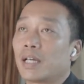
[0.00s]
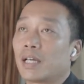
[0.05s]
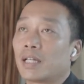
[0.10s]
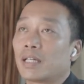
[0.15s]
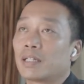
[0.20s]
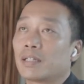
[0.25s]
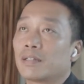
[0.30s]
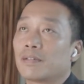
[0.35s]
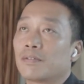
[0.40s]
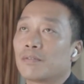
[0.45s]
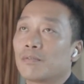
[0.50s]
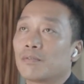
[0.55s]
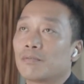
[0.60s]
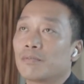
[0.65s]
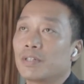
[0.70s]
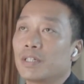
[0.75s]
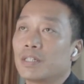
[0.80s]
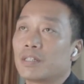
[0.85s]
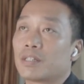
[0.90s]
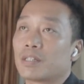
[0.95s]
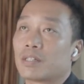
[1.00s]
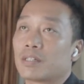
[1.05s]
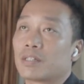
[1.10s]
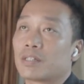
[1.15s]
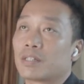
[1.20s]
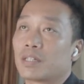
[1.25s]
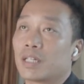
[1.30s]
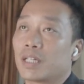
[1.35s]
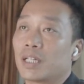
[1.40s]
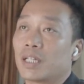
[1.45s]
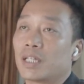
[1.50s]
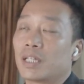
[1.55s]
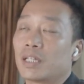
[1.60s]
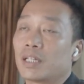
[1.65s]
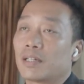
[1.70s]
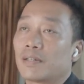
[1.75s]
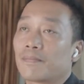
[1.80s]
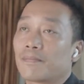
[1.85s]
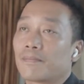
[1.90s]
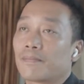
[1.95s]
and
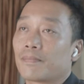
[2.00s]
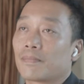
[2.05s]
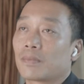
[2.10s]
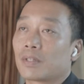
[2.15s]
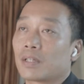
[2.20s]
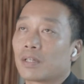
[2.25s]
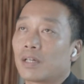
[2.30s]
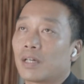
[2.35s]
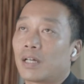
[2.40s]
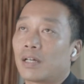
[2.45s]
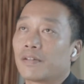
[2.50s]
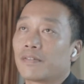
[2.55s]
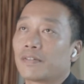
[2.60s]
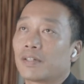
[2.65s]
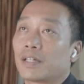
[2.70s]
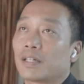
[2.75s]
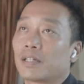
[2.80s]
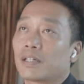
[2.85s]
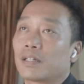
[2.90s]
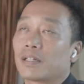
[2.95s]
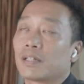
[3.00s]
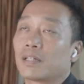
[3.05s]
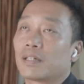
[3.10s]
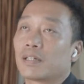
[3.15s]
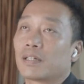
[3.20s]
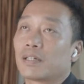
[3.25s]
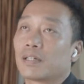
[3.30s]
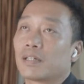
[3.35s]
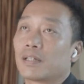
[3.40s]
recently, I think